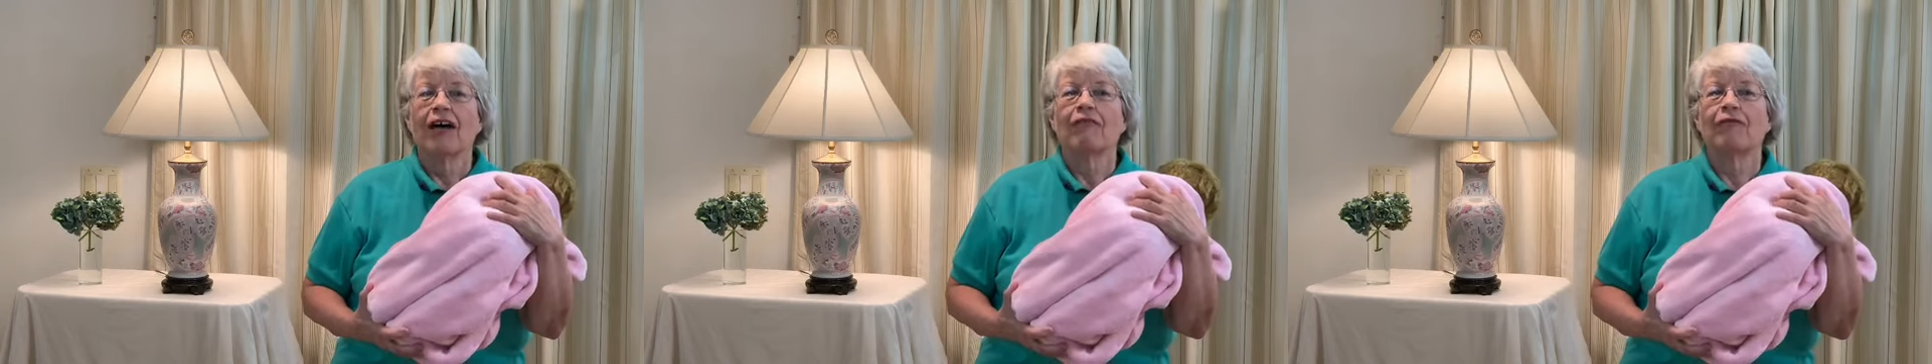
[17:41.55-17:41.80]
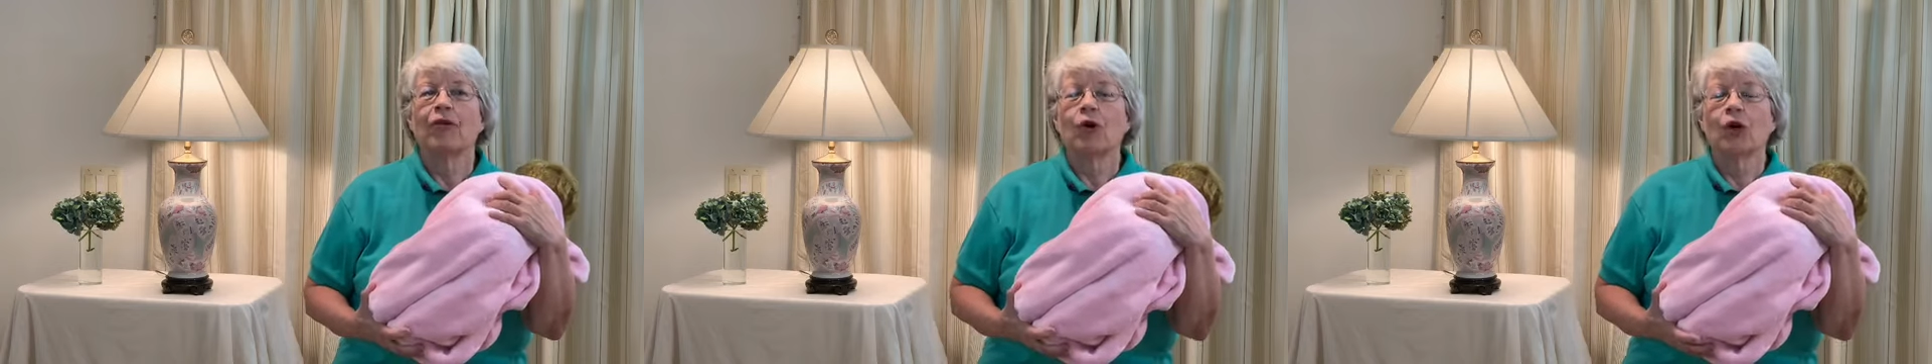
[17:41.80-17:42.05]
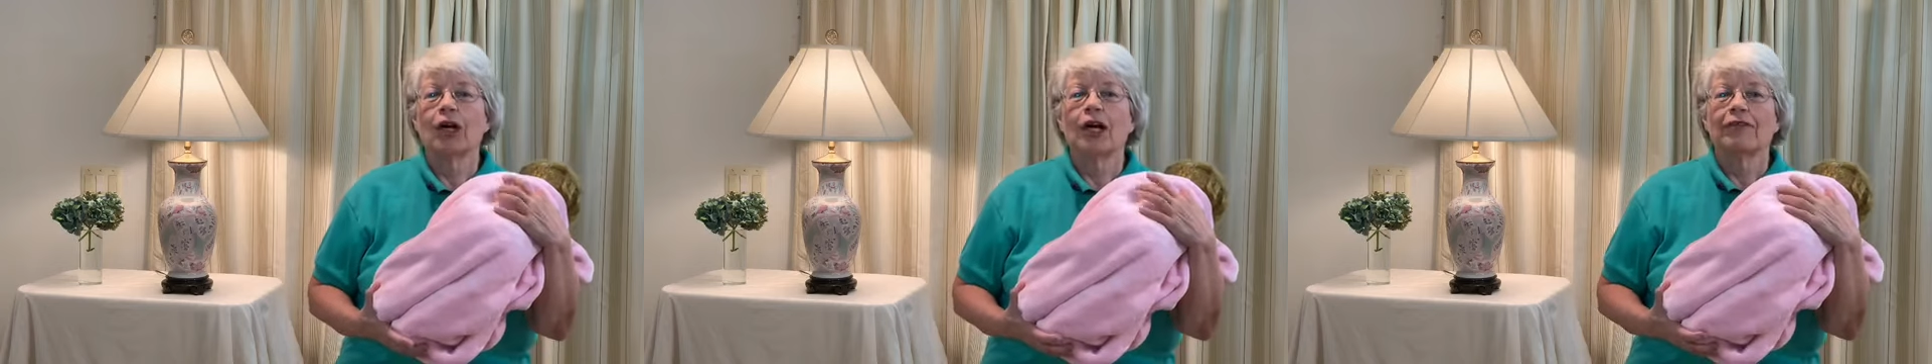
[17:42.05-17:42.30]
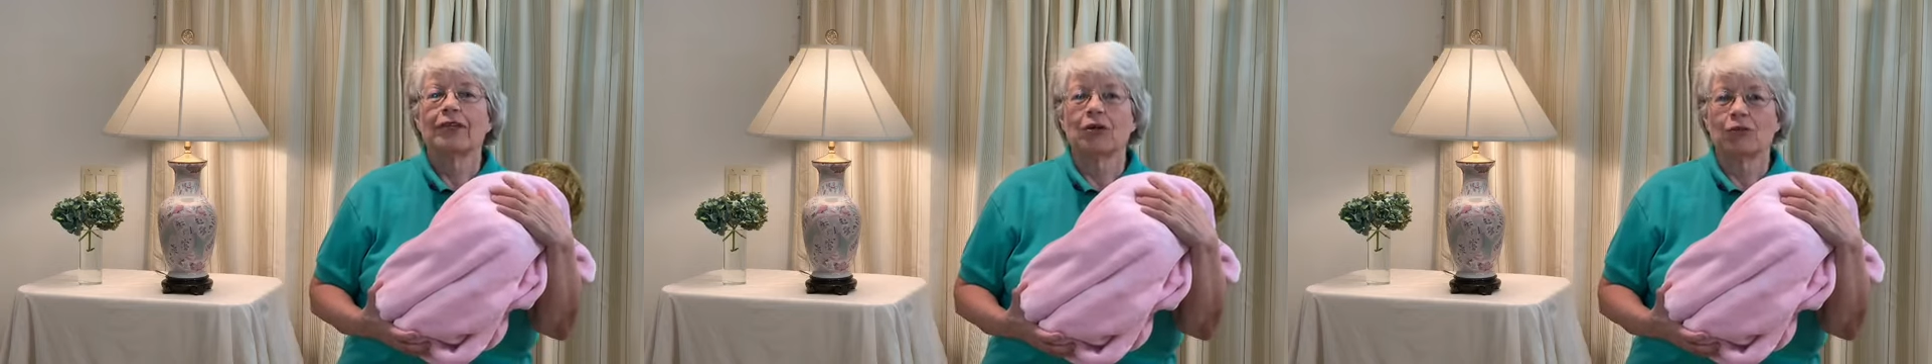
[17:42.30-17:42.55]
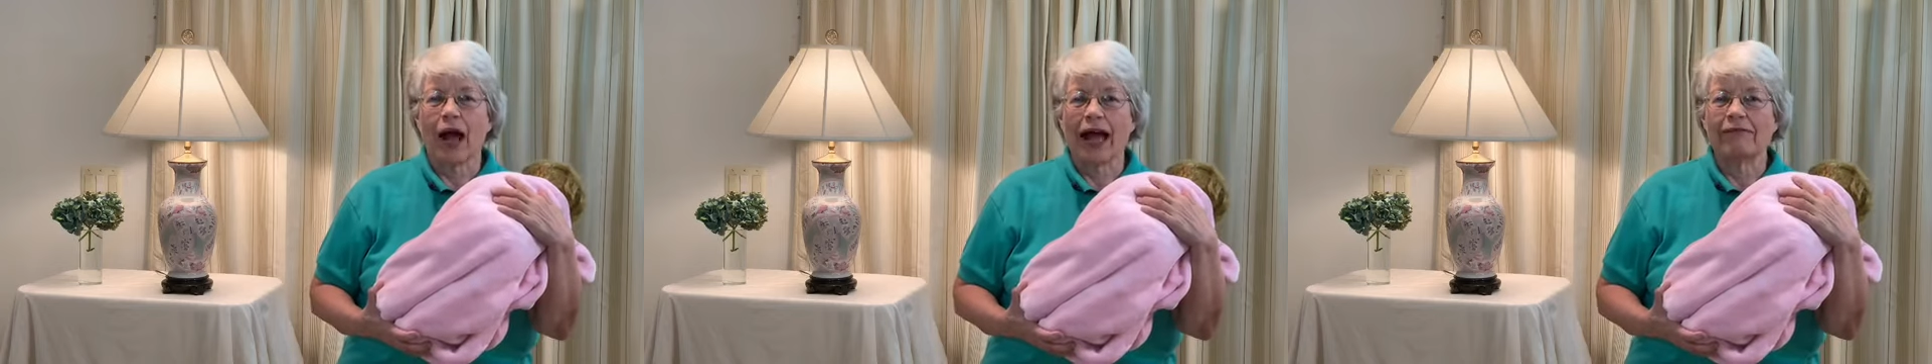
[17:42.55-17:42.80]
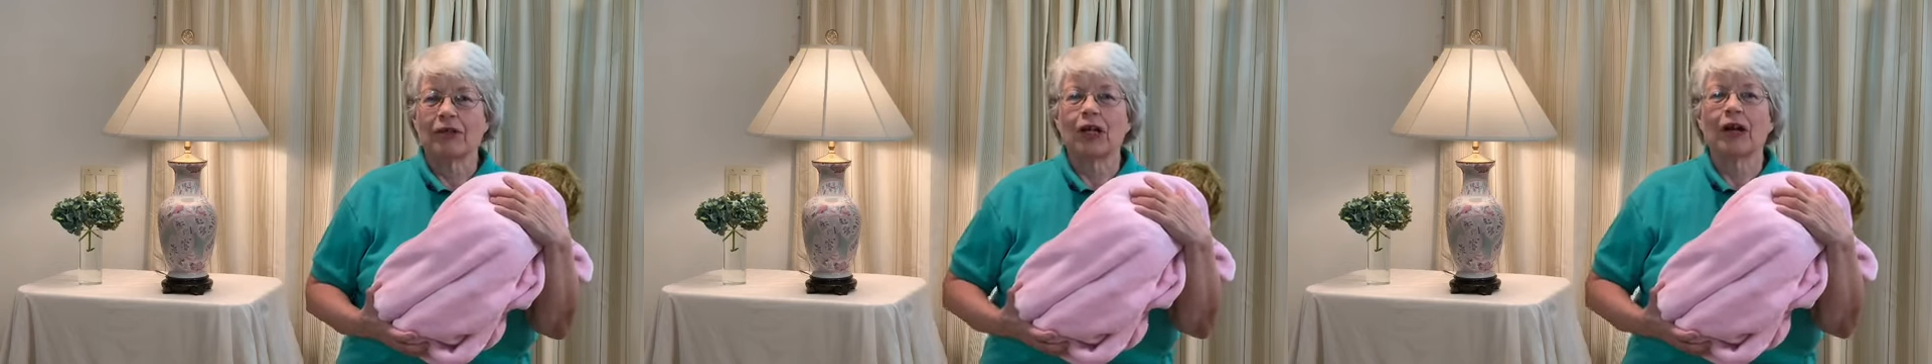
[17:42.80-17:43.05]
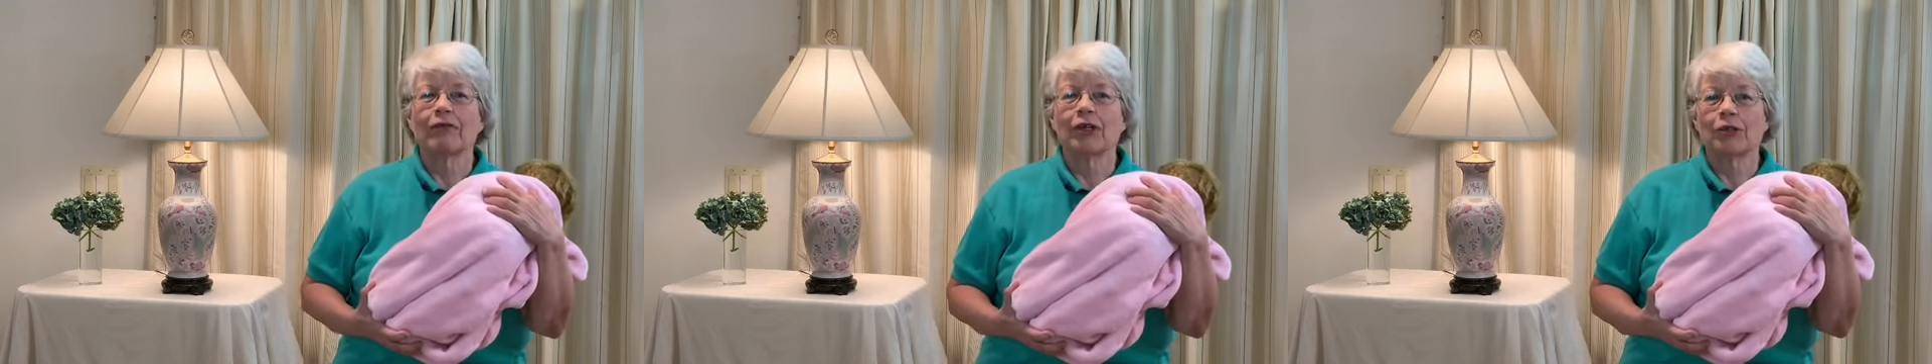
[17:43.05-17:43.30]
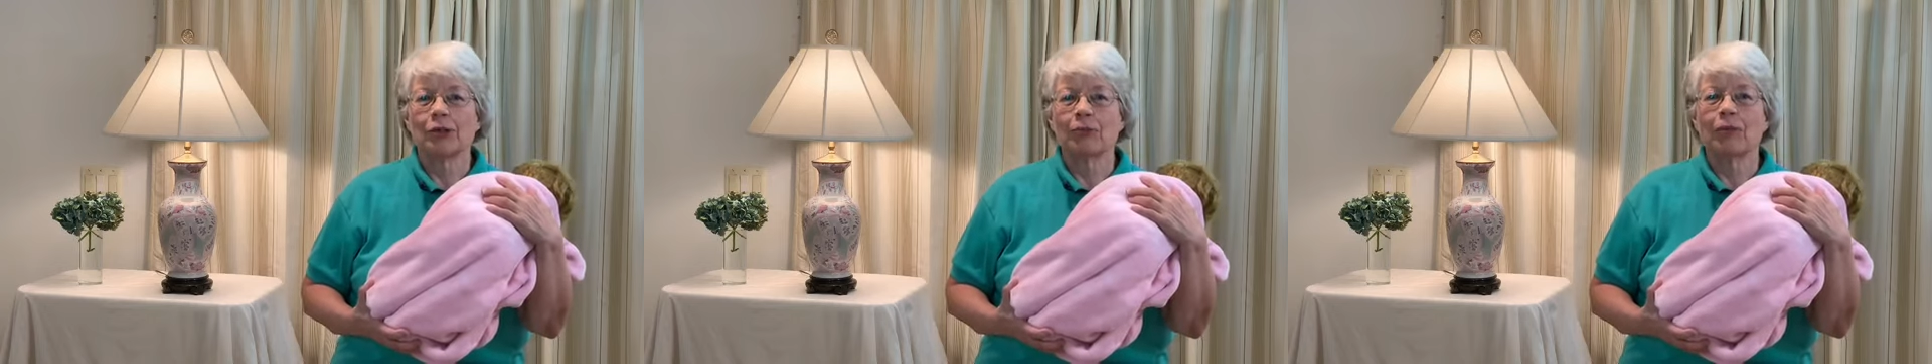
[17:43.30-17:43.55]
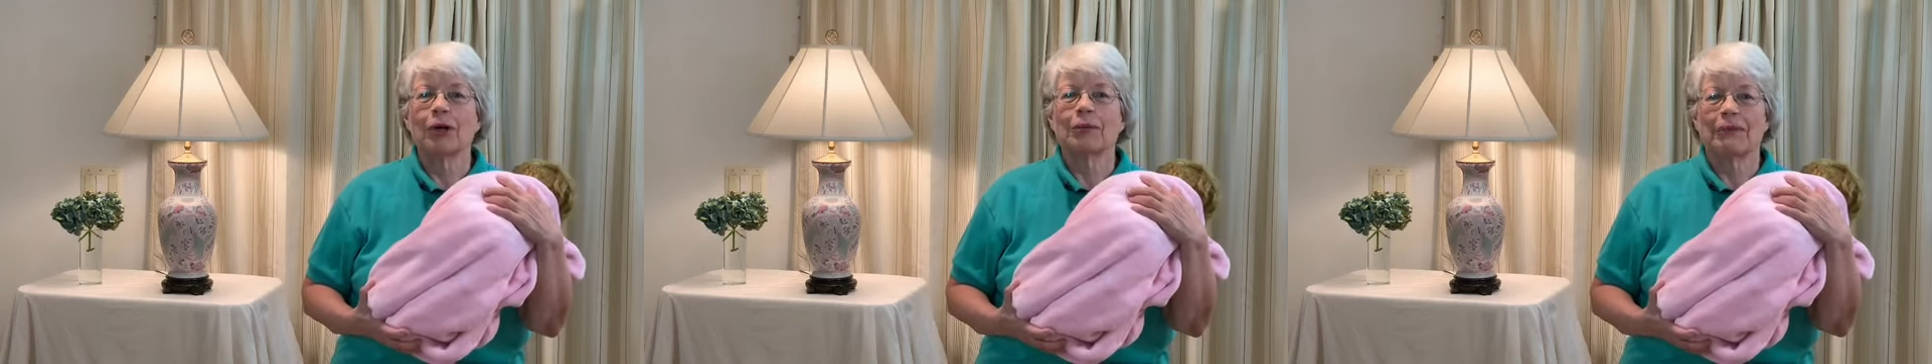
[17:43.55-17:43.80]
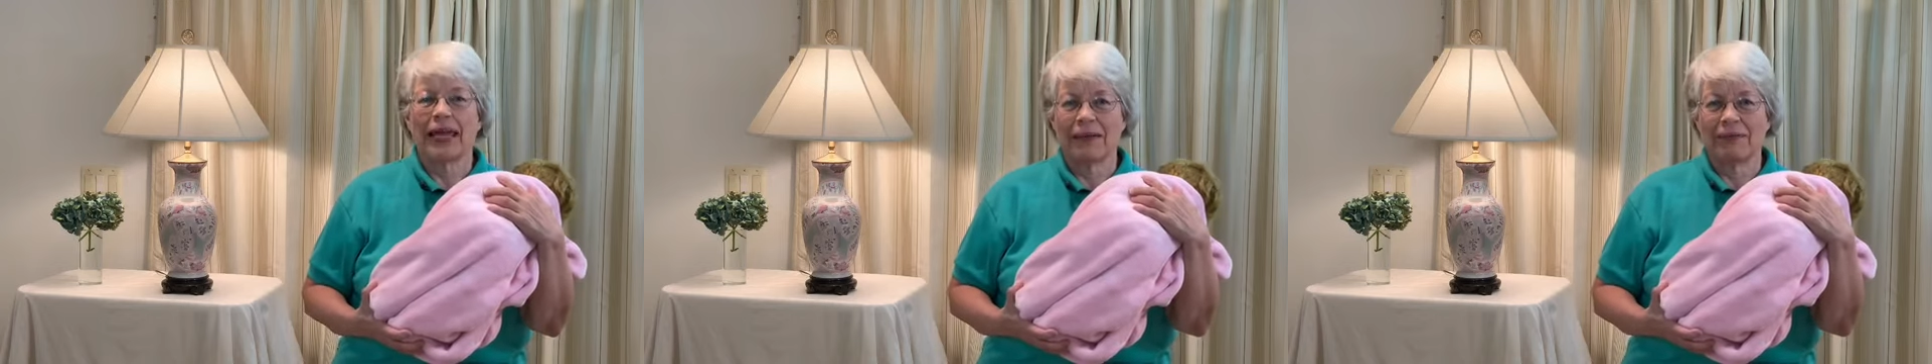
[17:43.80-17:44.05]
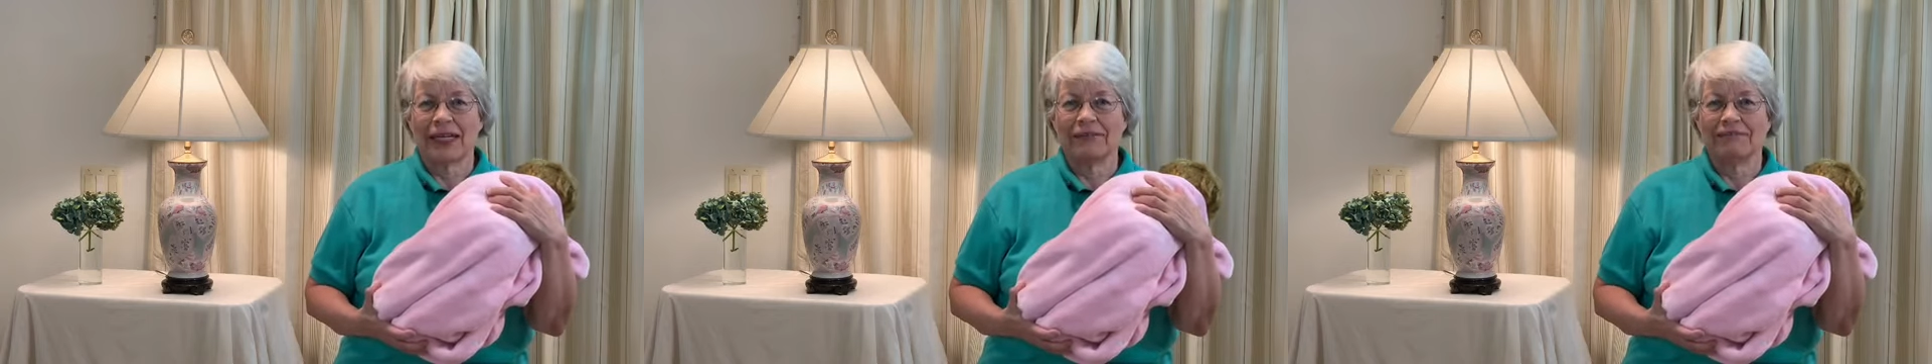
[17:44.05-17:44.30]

for the arrival of your newborn baby.